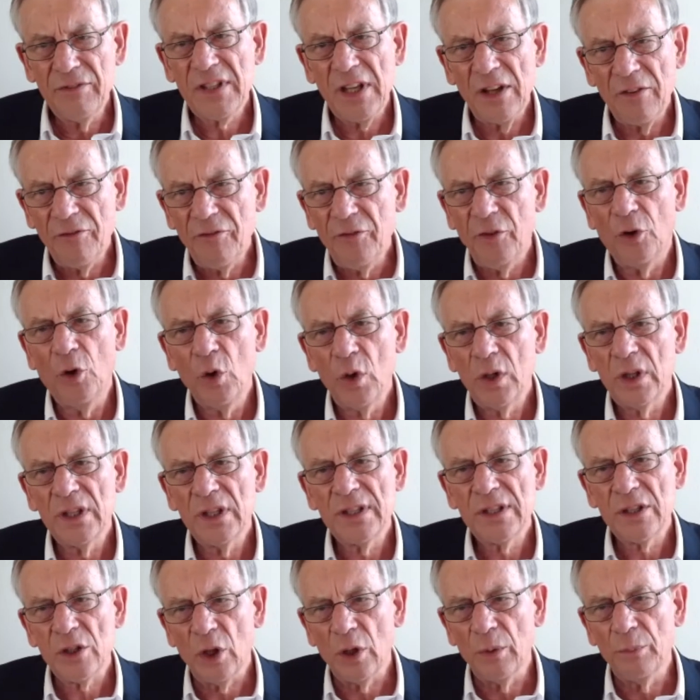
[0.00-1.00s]

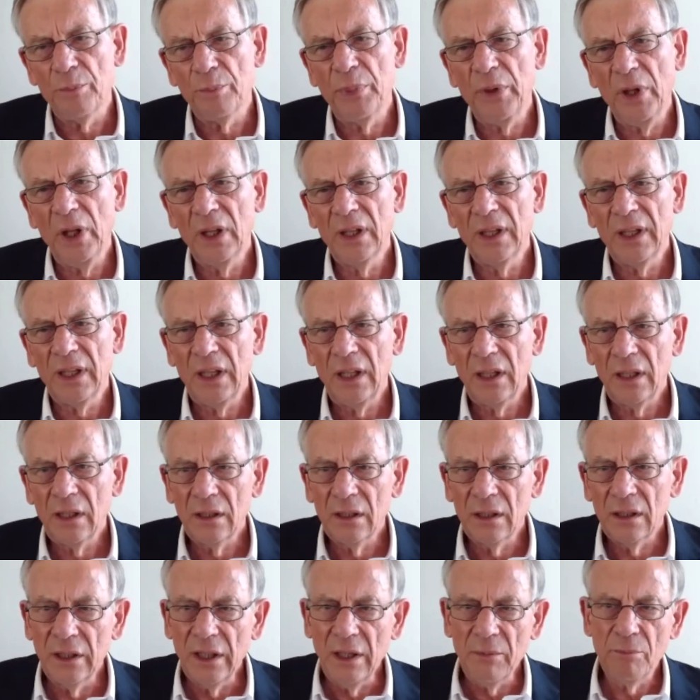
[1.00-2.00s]
focus on building
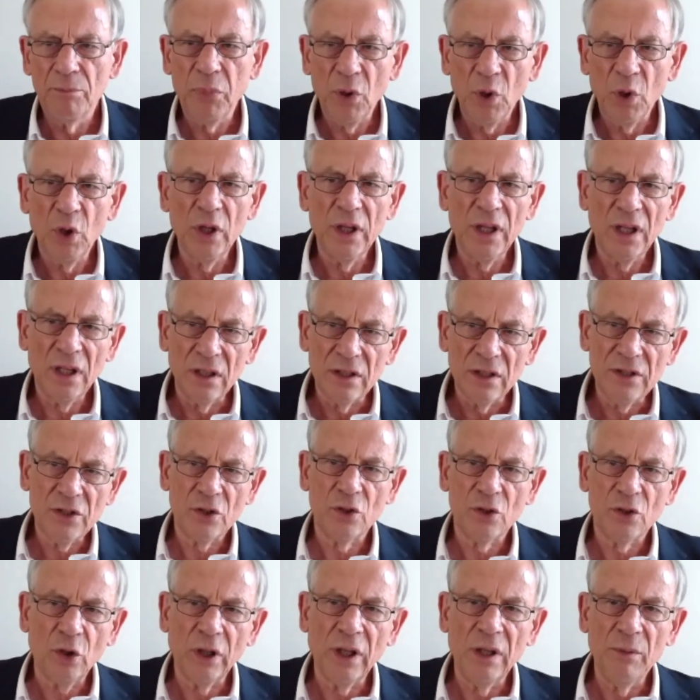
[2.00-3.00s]
a
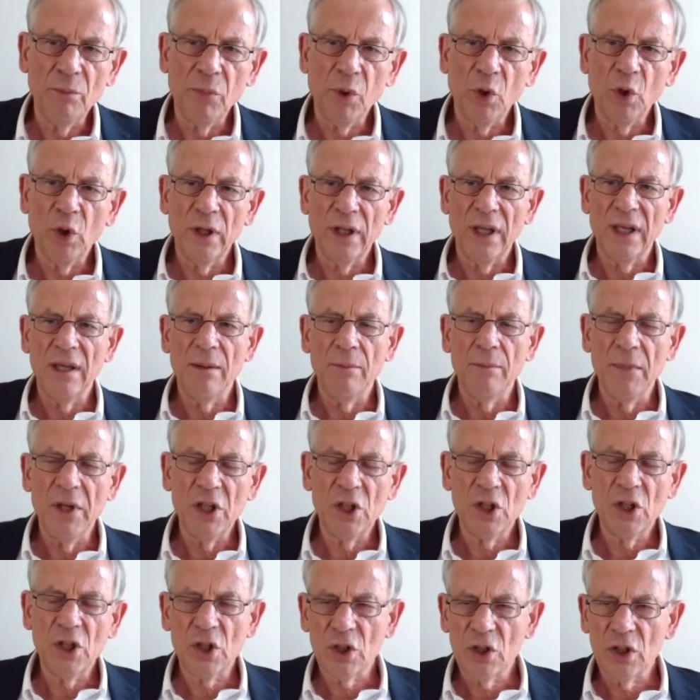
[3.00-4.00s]
strong employer
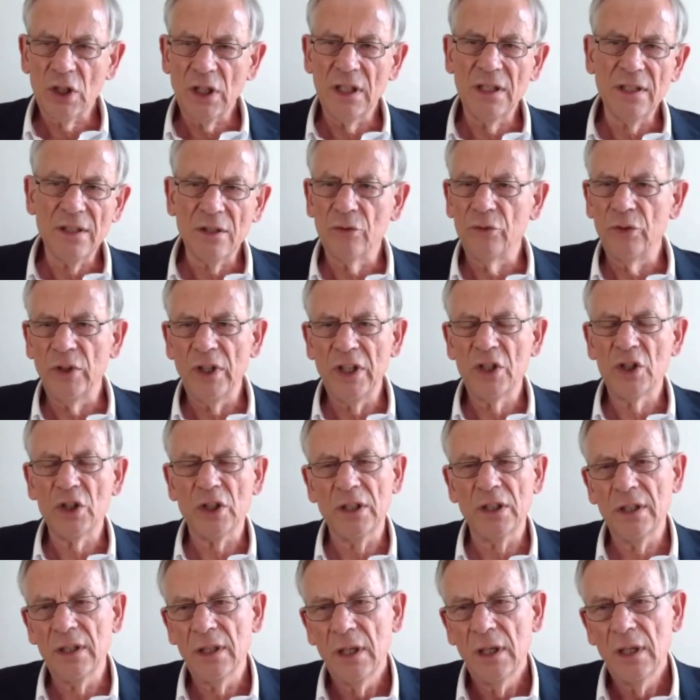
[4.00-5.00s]
image in the
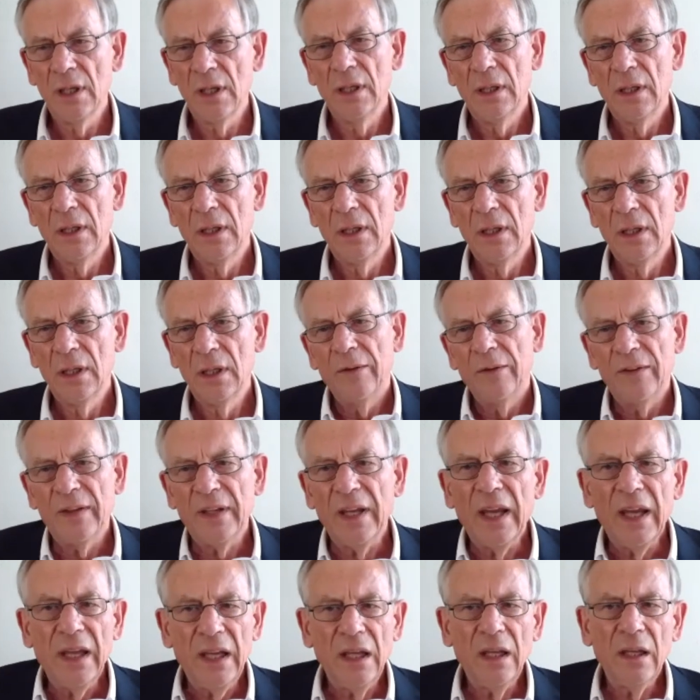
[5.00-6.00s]
region,
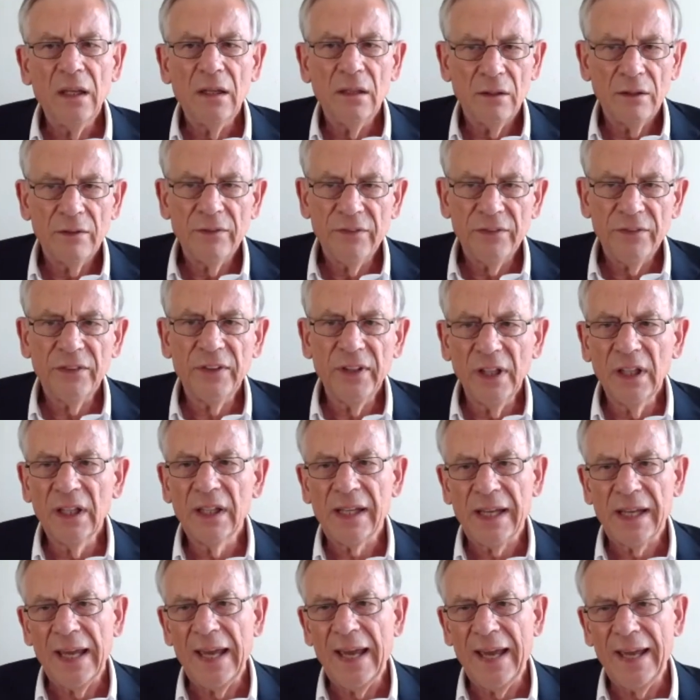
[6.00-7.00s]
they still
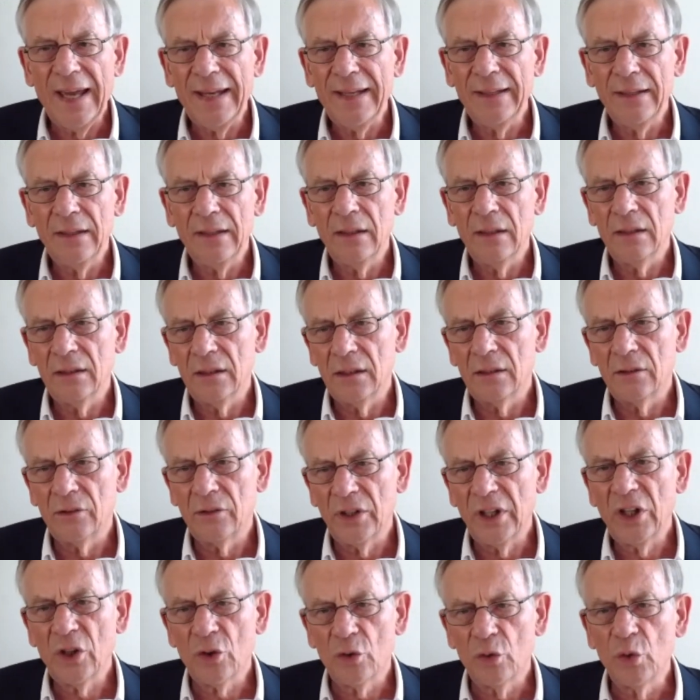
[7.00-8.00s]
can
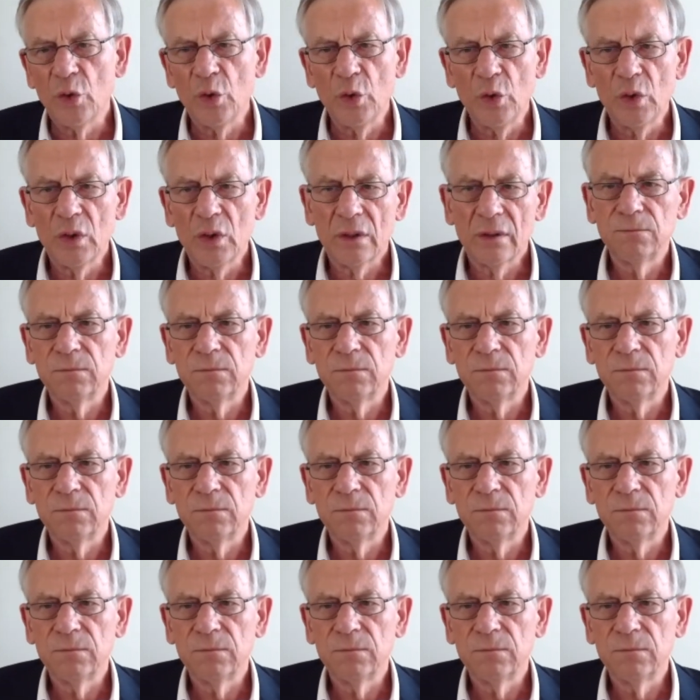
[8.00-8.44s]
recruit